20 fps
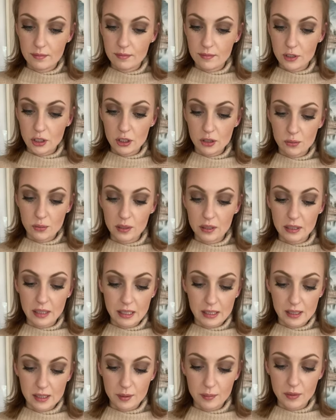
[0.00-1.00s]
just
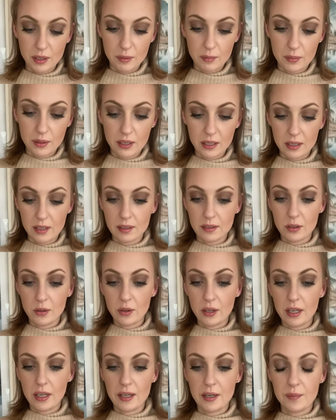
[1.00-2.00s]
realized something big,
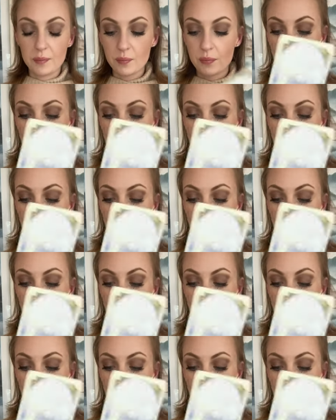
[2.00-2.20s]
okay?